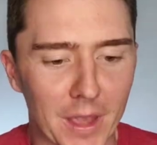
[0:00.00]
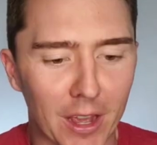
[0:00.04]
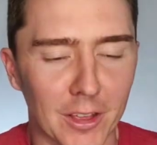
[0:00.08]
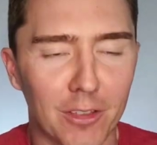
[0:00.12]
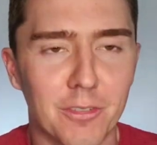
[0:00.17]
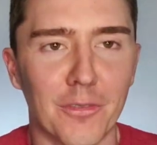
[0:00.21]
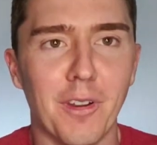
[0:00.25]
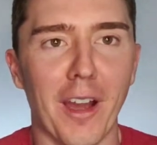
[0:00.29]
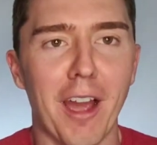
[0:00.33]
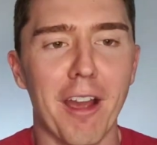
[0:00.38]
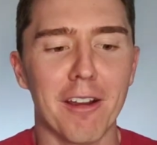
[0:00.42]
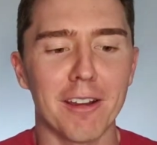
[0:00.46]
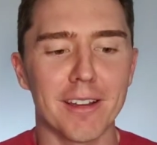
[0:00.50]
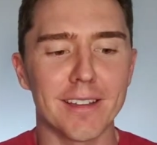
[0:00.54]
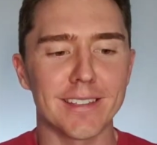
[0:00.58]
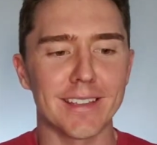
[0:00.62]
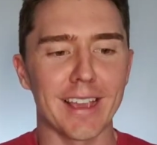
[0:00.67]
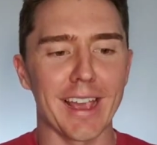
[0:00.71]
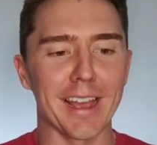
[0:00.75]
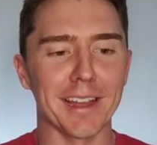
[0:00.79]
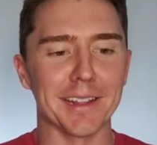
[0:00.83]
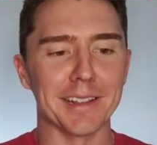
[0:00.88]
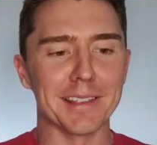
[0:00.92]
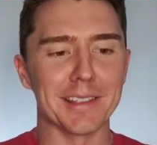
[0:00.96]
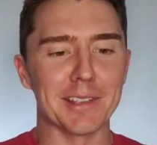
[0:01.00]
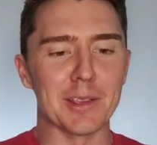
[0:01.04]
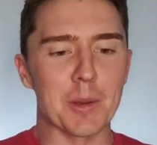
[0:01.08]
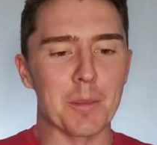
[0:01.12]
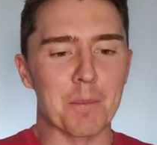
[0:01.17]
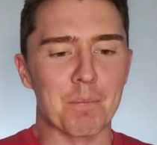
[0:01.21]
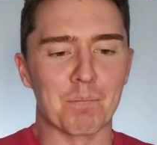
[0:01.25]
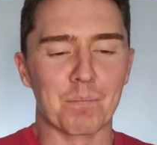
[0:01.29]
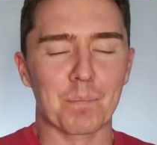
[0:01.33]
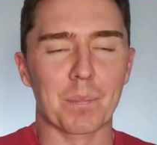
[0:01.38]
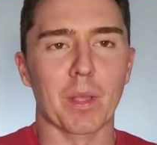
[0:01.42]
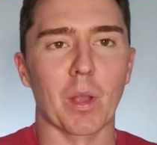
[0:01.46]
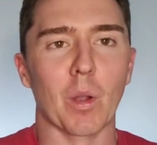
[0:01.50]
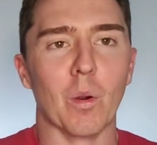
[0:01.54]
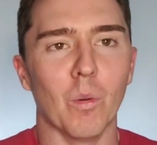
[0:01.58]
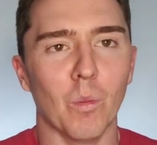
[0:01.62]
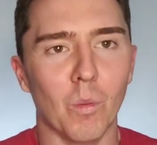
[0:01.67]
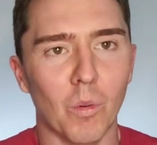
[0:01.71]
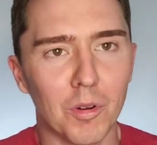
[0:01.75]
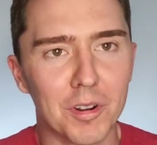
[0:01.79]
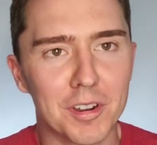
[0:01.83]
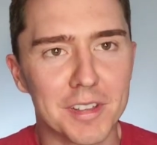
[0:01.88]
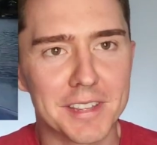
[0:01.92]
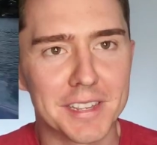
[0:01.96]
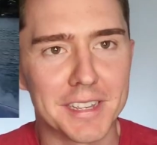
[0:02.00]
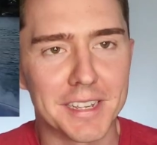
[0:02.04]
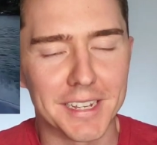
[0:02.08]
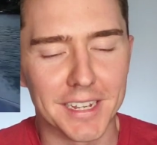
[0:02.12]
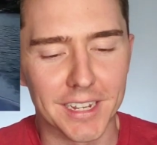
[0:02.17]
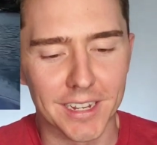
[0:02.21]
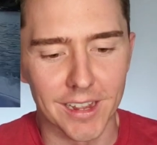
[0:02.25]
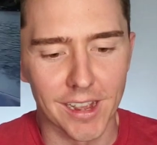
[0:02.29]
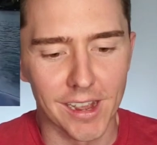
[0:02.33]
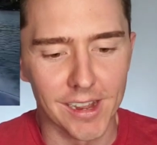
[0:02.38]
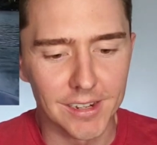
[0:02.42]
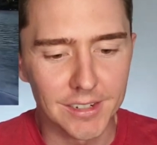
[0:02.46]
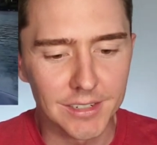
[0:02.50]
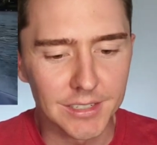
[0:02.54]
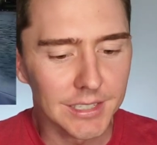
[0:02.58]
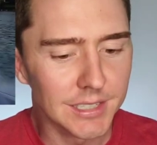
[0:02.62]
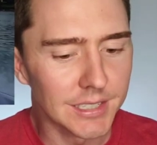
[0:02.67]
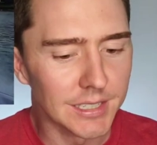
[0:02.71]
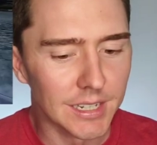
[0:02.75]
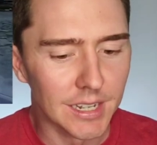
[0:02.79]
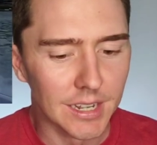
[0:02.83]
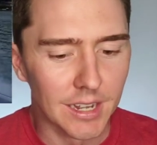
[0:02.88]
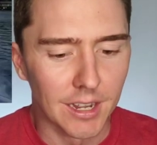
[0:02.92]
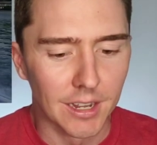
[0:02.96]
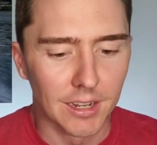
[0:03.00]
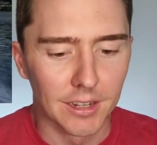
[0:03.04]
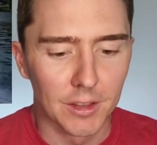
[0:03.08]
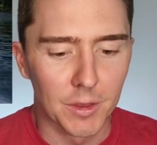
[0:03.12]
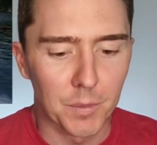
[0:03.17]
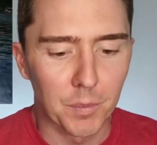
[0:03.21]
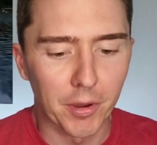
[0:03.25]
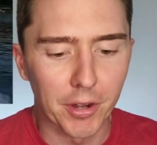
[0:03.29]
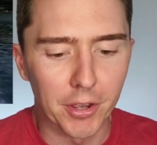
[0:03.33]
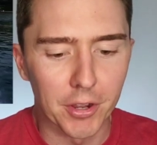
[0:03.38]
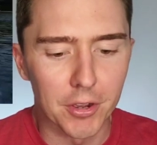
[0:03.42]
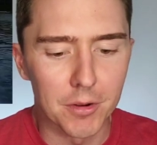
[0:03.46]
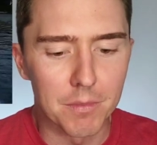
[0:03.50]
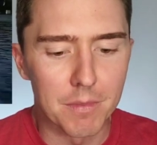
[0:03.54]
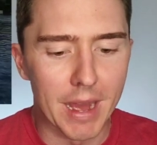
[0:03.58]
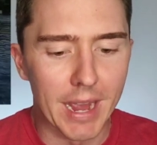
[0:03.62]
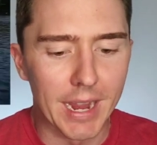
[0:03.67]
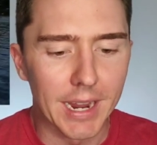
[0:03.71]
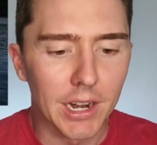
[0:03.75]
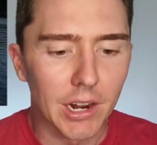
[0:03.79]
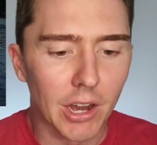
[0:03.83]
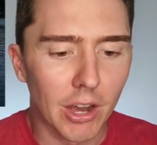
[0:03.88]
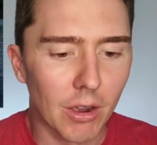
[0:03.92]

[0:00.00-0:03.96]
As far as Ed's water skiing goes, it's pretty good, mate.